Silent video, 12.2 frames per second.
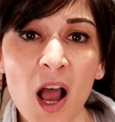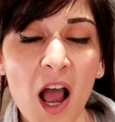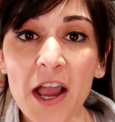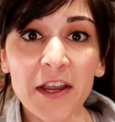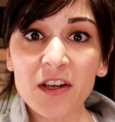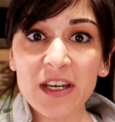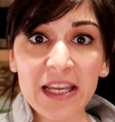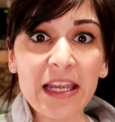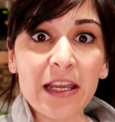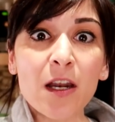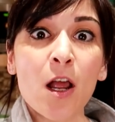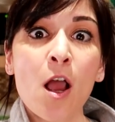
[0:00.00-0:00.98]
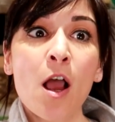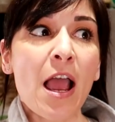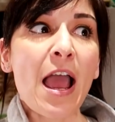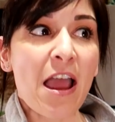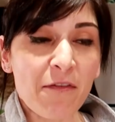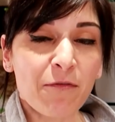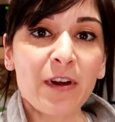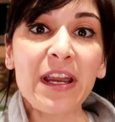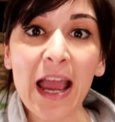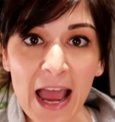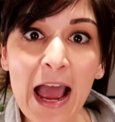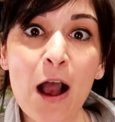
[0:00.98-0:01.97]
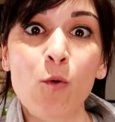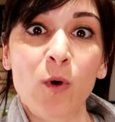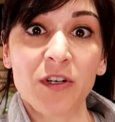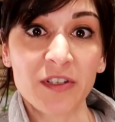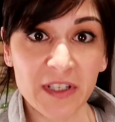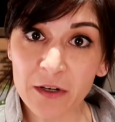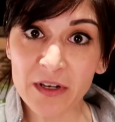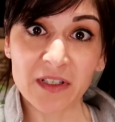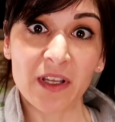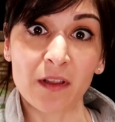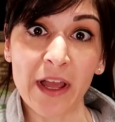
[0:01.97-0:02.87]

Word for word: I could eat every hour, seriously.